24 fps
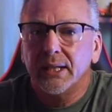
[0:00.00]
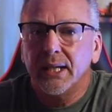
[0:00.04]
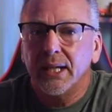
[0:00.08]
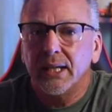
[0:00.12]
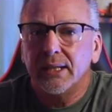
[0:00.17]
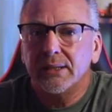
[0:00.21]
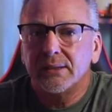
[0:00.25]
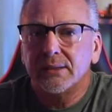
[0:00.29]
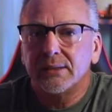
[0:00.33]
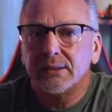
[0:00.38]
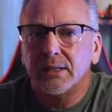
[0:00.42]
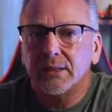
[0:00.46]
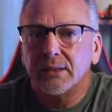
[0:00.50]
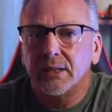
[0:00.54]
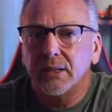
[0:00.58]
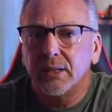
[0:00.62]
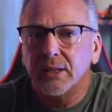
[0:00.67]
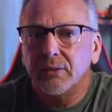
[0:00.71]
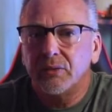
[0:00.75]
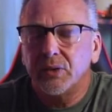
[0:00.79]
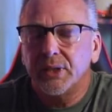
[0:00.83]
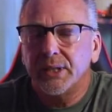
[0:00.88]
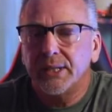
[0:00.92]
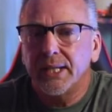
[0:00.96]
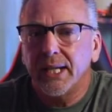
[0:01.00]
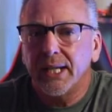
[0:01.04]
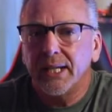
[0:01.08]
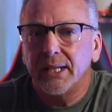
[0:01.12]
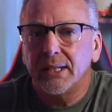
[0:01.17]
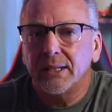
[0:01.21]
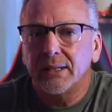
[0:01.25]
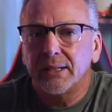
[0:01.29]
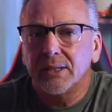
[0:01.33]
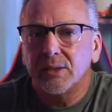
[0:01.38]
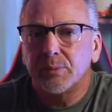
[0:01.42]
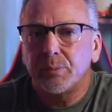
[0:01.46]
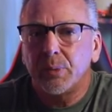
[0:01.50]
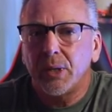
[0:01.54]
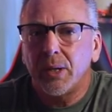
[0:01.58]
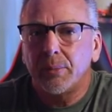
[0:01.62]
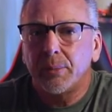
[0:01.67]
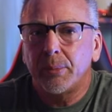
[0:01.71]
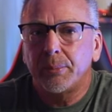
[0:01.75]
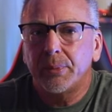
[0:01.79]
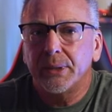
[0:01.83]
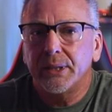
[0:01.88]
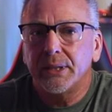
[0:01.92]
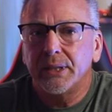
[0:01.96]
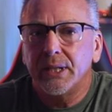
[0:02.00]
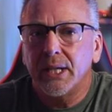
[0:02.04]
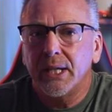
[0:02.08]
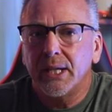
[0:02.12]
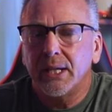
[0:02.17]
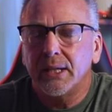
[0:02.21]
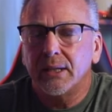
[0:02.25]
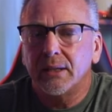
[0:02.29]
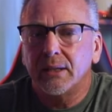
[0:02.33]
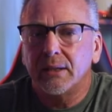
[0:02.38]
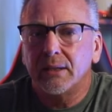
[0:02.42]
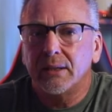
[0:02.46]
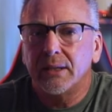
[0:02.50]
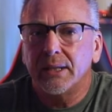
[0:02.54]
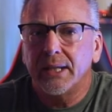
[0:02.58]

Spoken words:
as the delivery date is probably not